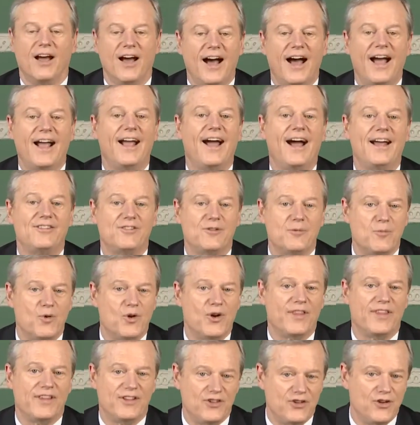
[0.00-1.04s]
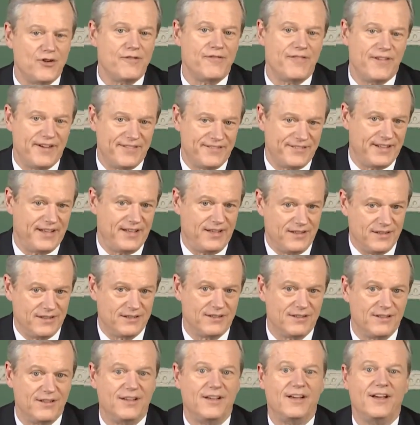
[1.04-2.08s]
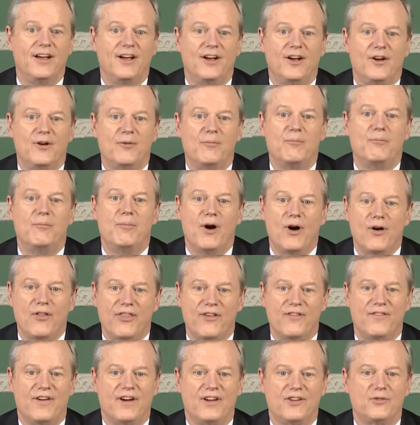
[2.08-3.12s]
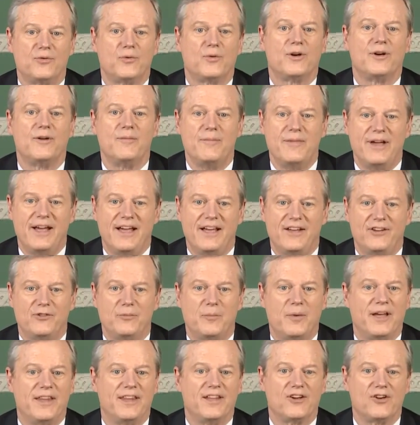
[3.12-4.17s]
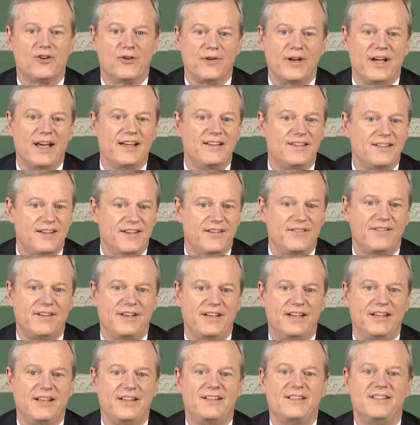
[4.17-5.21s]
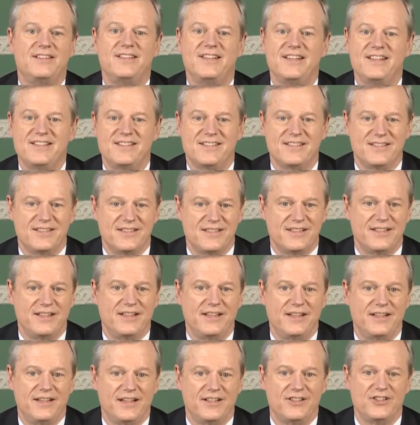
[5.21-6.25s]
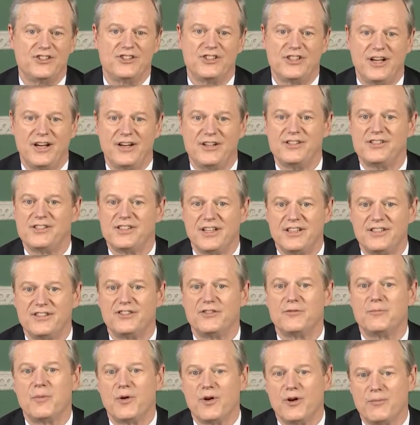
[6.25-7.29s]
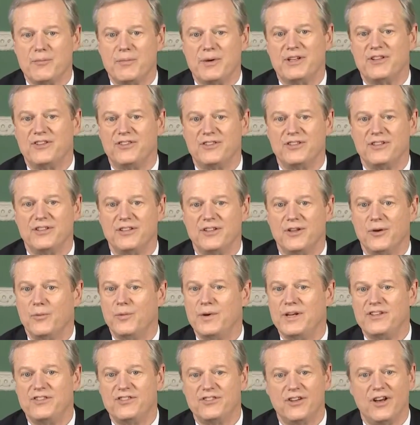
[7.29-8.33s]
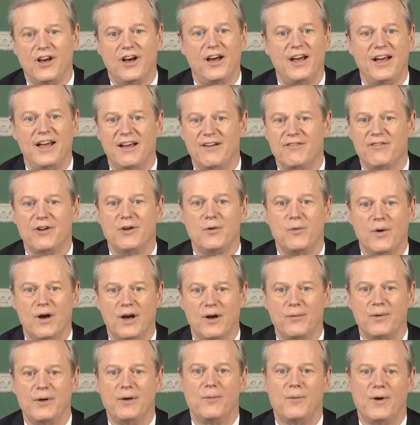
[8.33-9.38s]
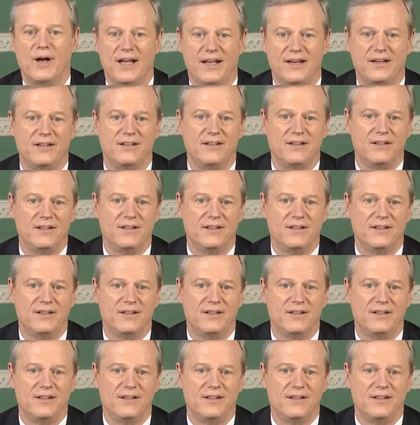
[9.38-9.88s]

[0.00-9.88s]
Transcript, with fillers: I got to more than 250. Both of us were amazed by the creativity, decency, and shared sense of purpose that we saw everywhere we went.